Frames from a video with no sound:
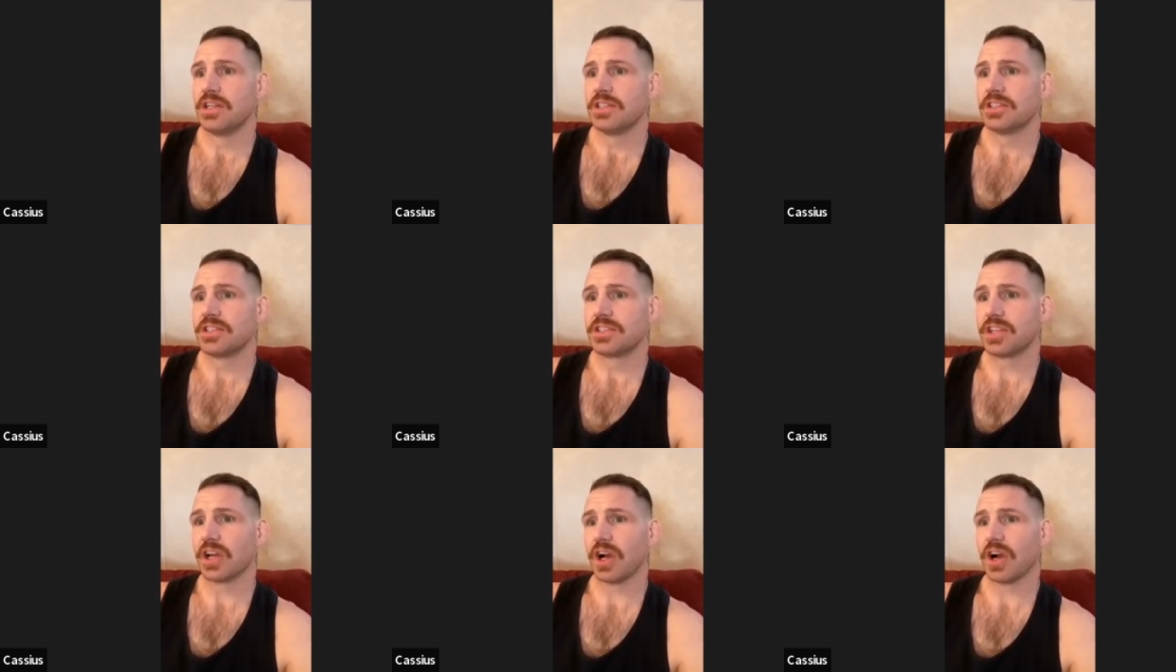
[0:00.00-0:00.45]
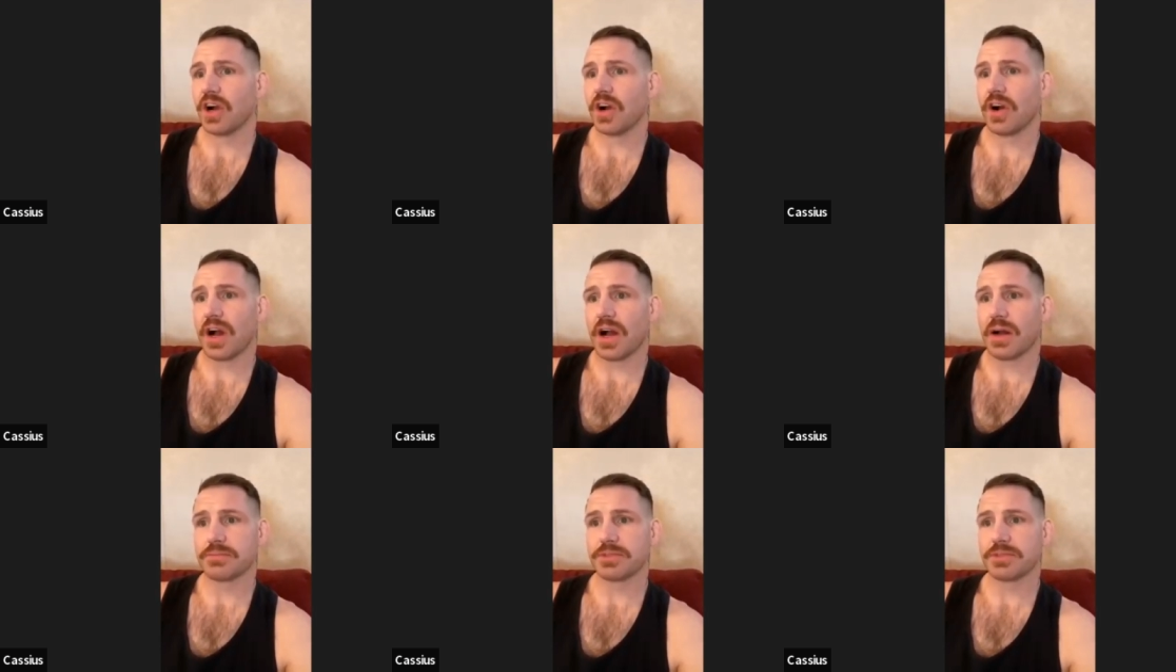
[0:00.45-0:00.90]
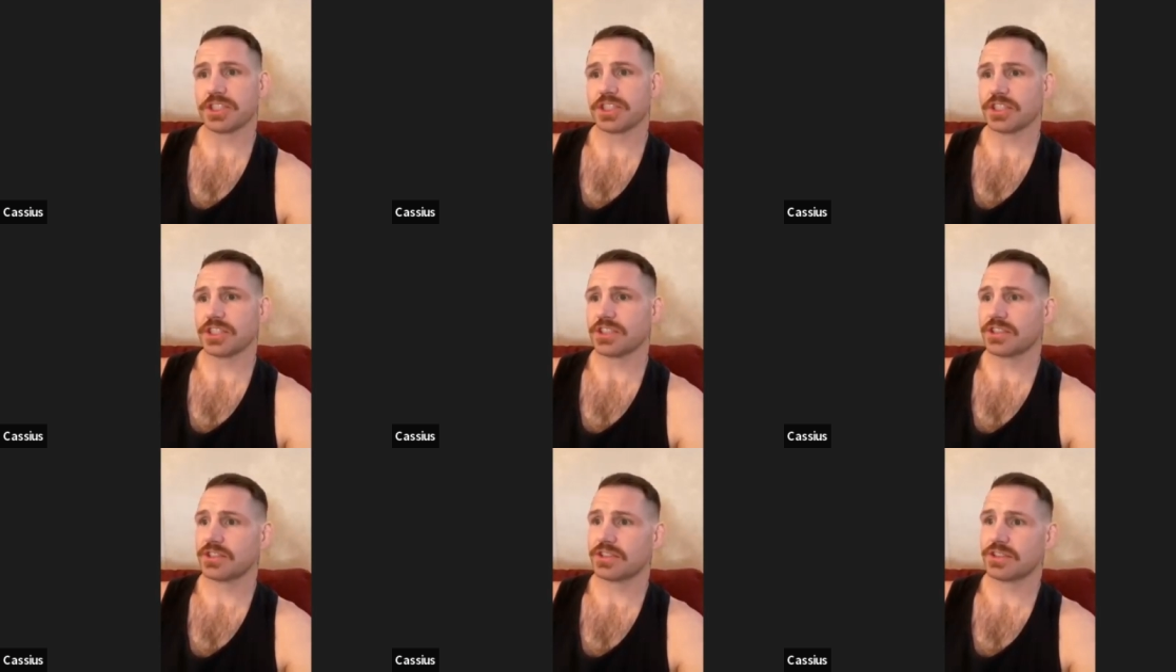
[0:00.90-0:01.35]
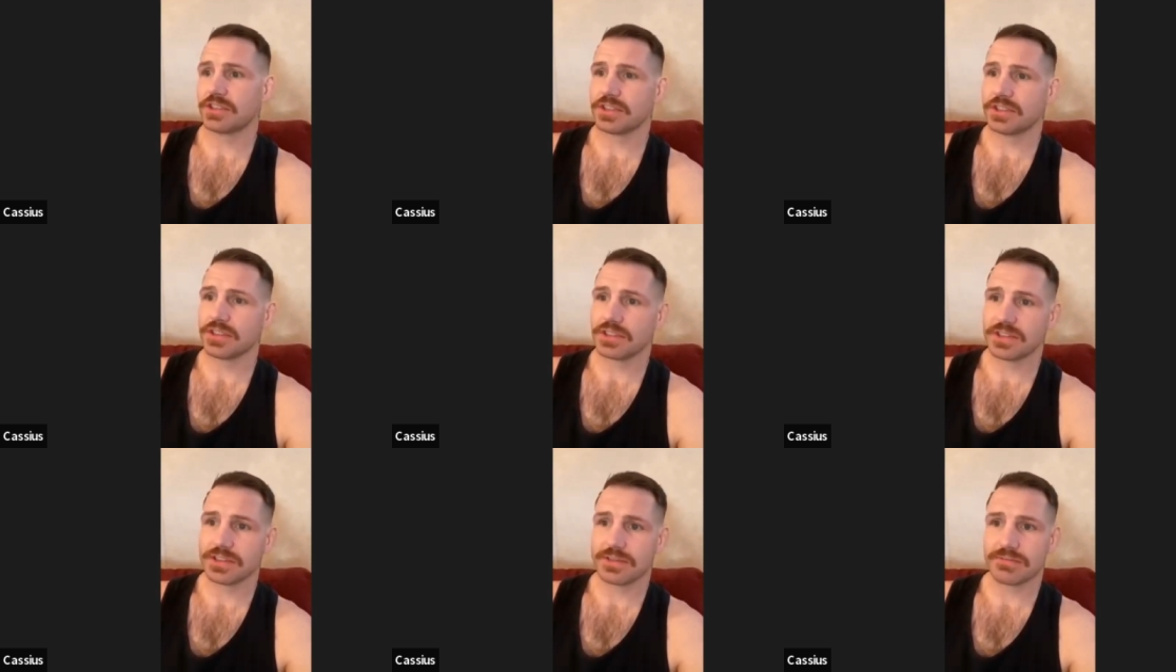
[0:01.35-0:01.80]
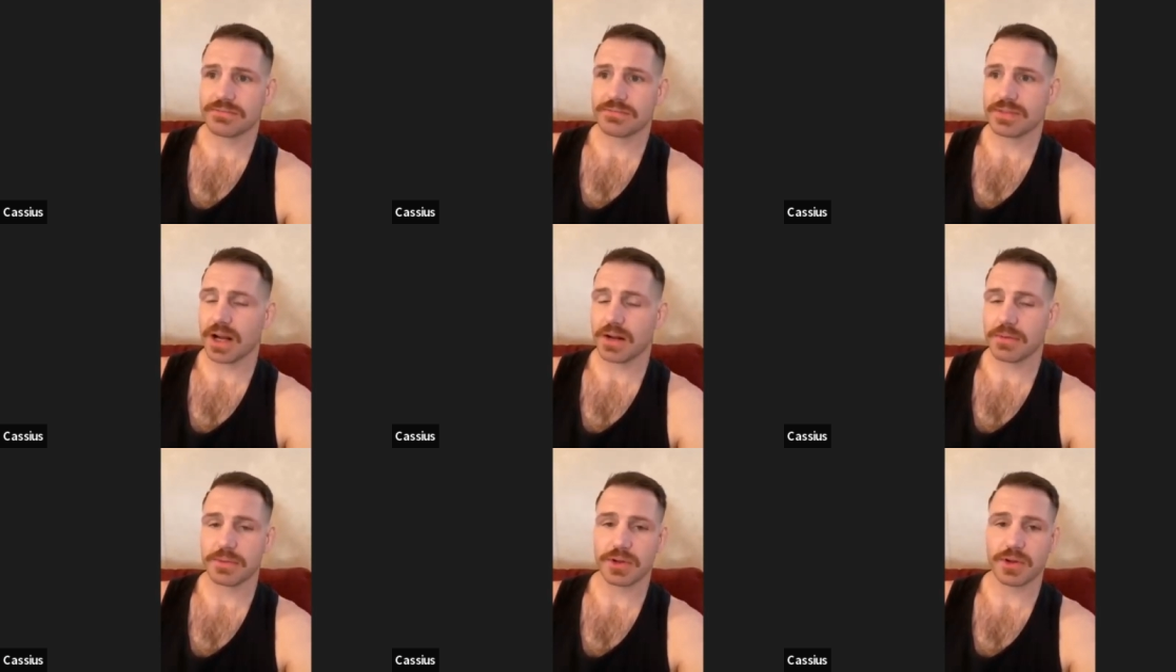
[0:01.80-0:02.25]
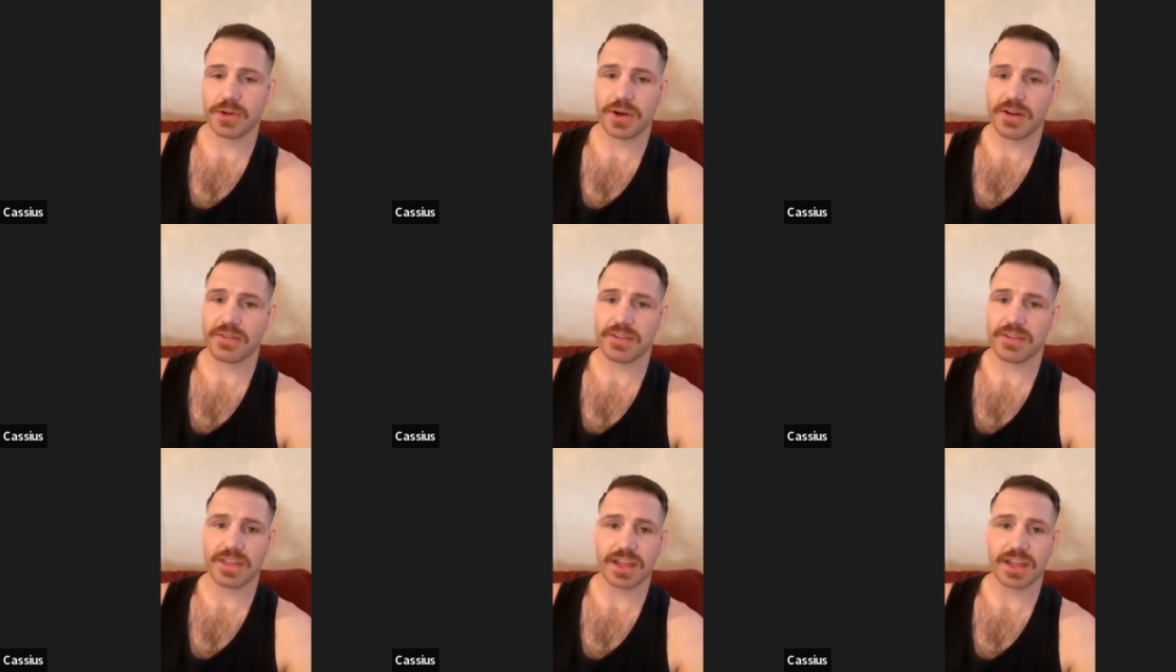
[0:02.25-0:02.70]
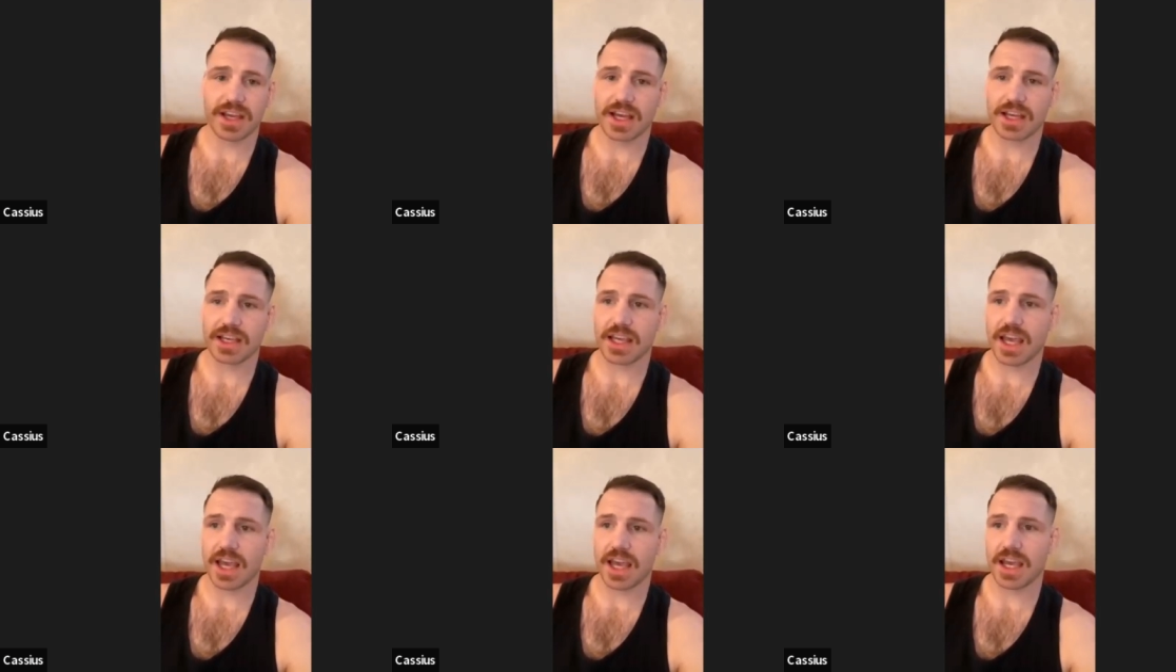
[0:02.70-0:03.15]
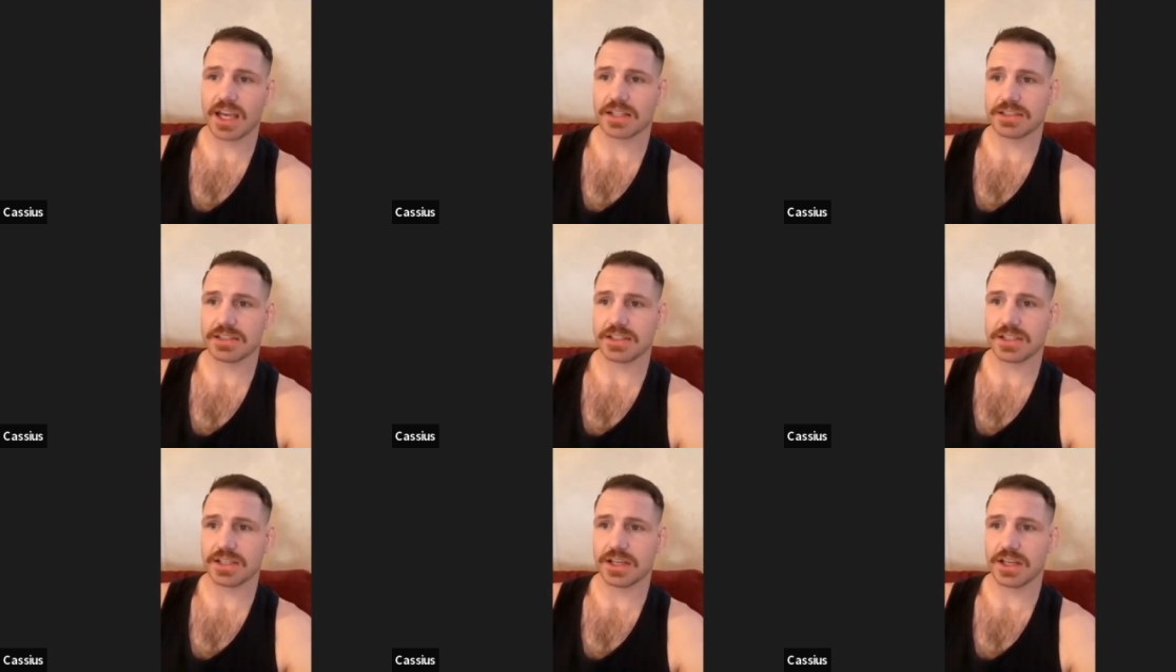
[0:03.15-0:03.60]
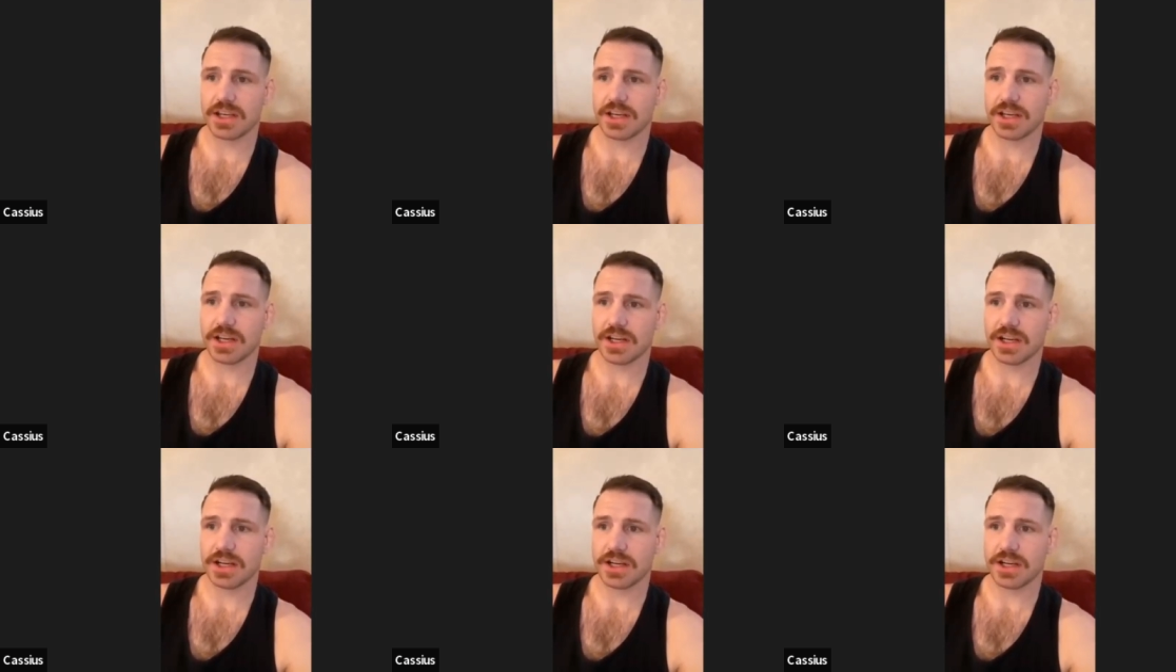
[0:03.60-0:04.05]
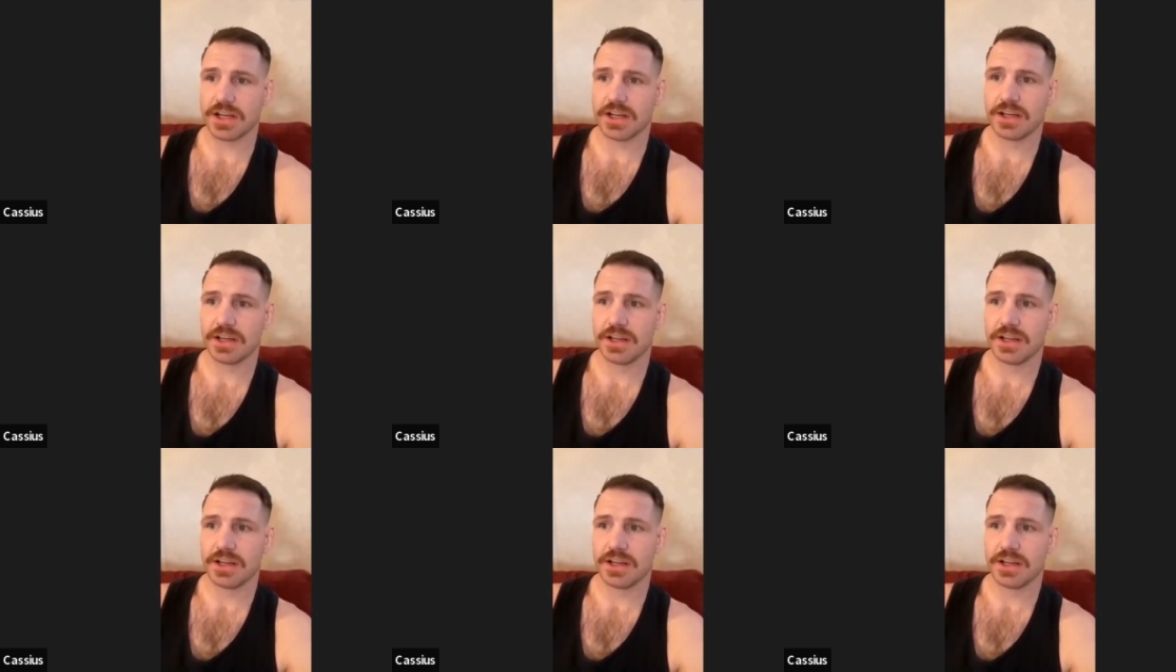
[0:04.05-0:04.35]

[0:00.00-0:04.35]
So I'm just, I'm doing everything I can to,